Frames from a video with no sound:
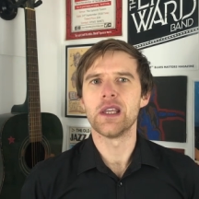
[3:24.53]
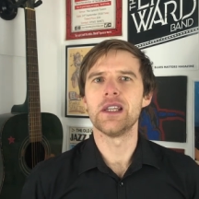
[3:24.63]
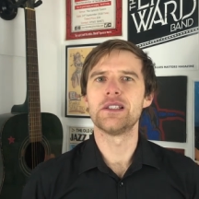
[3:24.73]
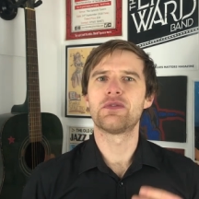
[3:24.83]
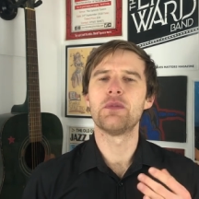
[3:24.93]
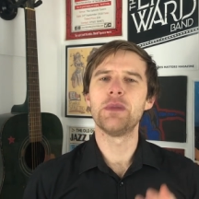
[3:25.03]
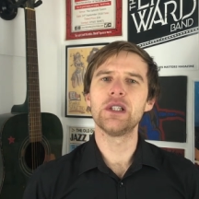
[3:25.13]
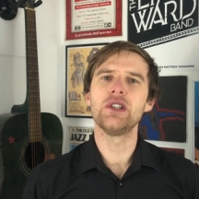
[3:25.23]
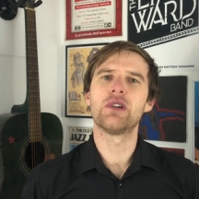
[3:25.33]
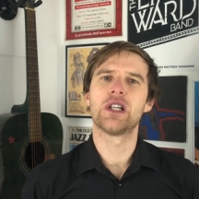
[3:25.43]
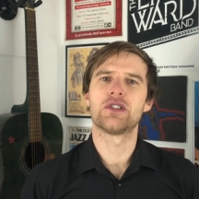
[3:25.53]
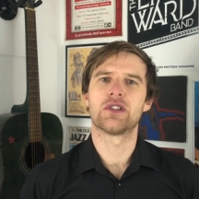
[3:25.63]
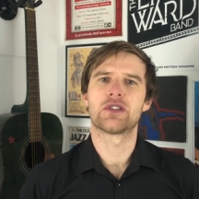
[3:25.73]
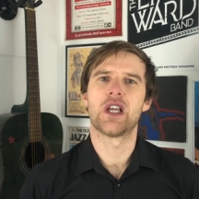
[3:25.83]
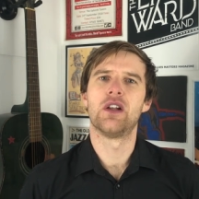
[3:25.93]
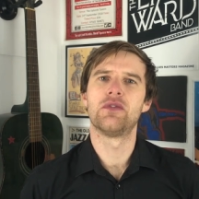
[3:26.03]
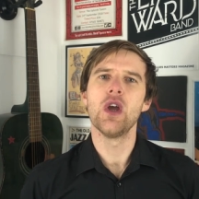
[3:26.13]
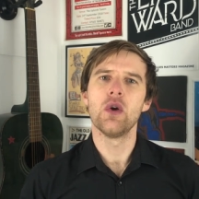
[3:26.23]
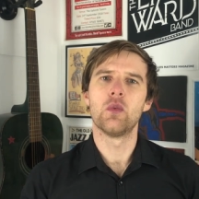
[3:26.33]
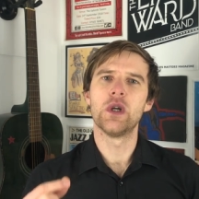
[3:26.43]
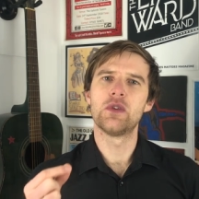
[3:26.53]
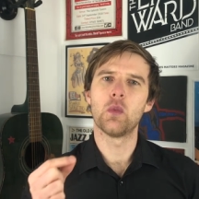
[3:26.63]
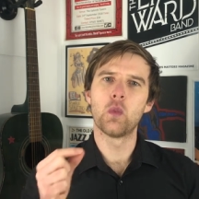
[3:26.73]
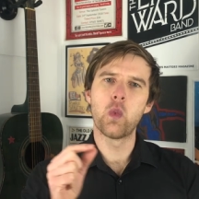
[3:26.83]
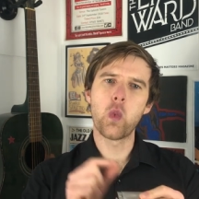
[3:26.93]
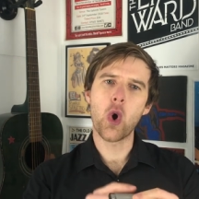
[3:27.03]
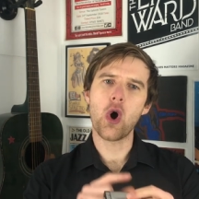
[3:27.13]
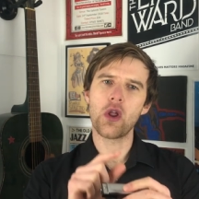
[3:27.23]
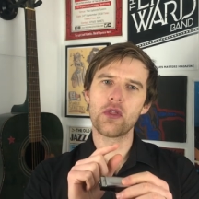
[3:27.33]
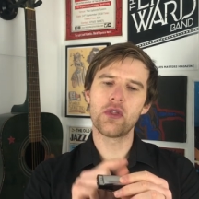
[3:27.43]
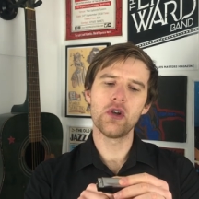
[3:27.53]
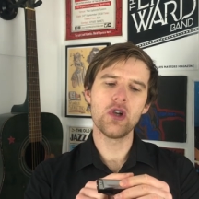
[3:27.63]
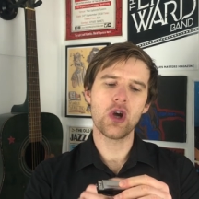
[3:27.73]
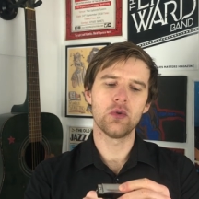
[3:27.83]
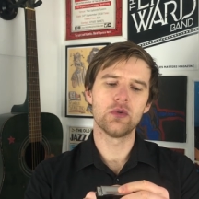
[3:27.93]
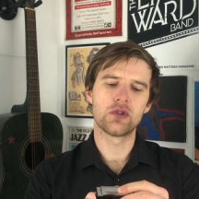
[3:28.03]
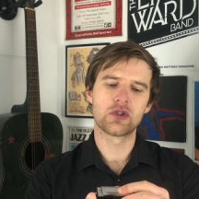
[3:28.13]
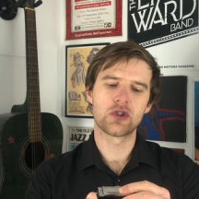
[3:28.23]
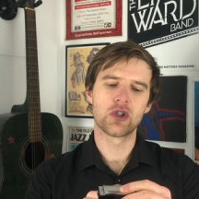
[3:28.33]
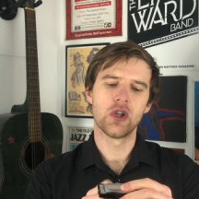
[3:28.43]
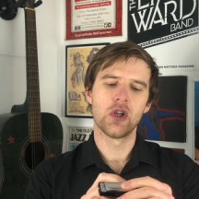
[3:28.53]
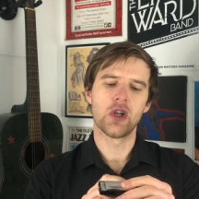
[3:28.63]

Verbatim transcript: is familiarize yourself with what the notes